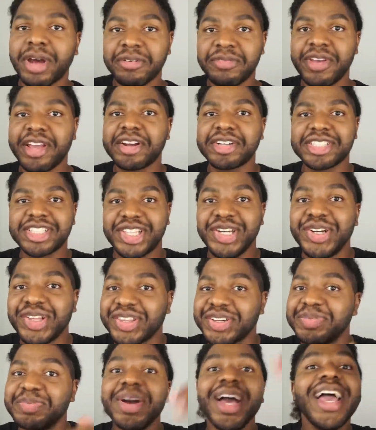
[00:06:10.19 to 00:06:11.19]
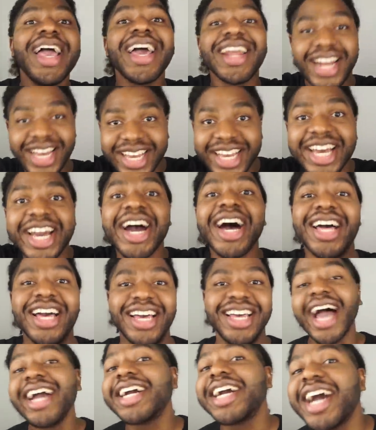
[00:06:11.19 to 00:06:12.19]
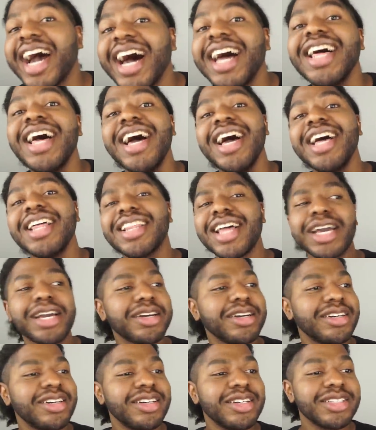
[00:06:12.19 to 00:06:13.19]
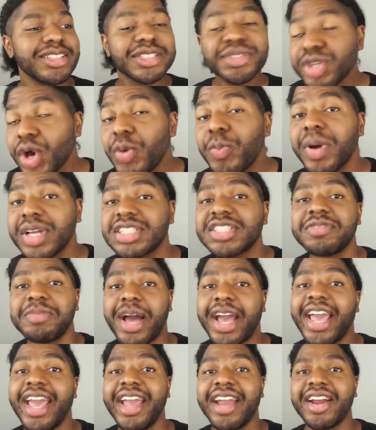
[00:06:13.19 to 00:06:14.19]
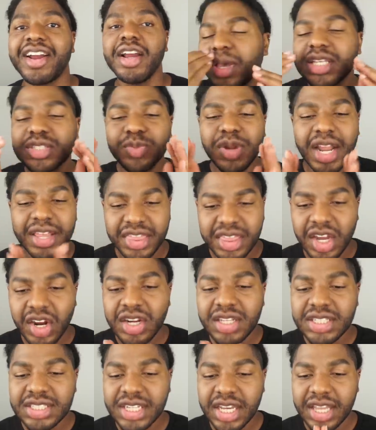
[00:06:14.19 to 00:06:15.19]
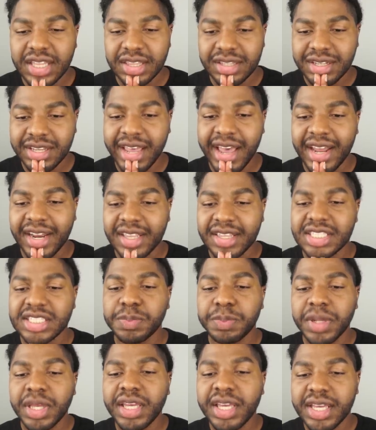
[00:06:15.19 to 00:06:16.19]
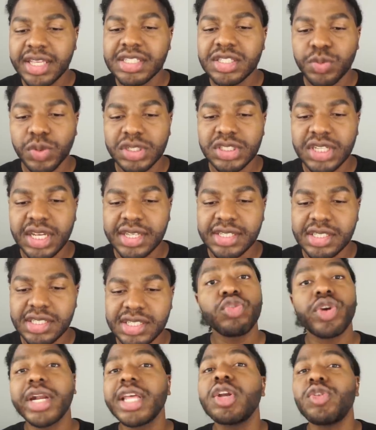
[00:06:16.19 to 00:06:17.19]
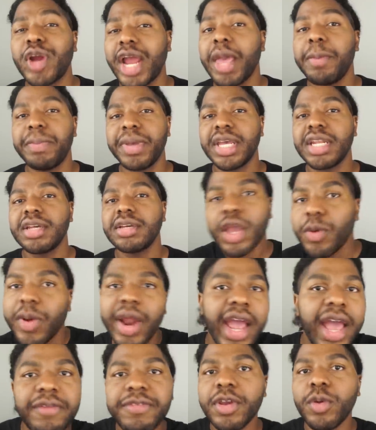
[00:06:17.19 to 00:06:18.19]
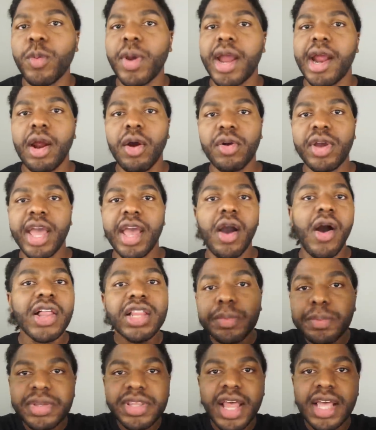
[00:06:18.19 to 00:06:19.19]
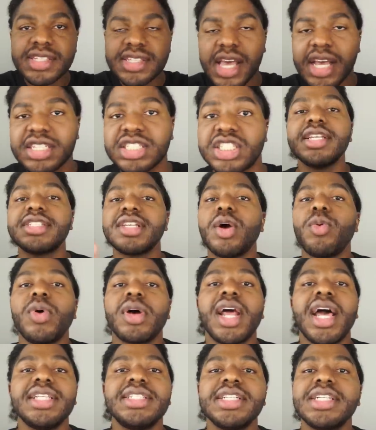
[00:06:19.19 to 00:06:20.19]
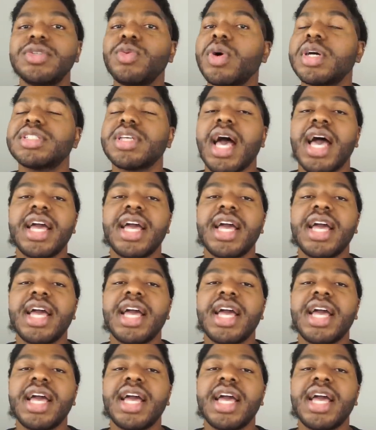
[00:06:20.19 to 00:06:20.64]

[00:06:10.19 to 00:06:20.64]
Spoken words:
my fingers through them and I cut like so much of my hair. Because when I thoroughly took a look at it, the split ends were just running rampant. They were everywhere, okay? All up in that section. And so what I did was